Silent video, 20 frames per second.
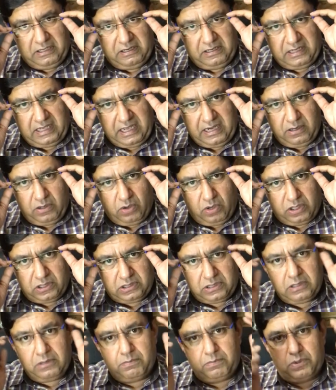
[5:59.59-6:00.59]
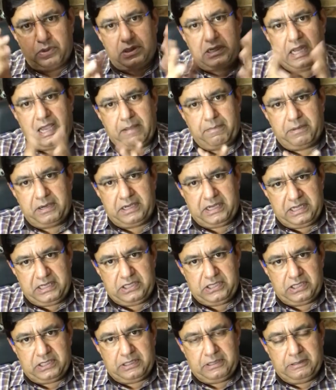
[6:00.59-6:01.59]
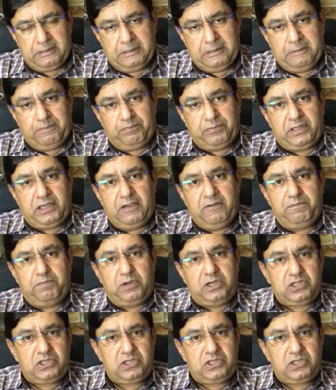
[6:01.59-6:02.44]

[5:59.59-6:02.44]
It can cause portal hypertension. If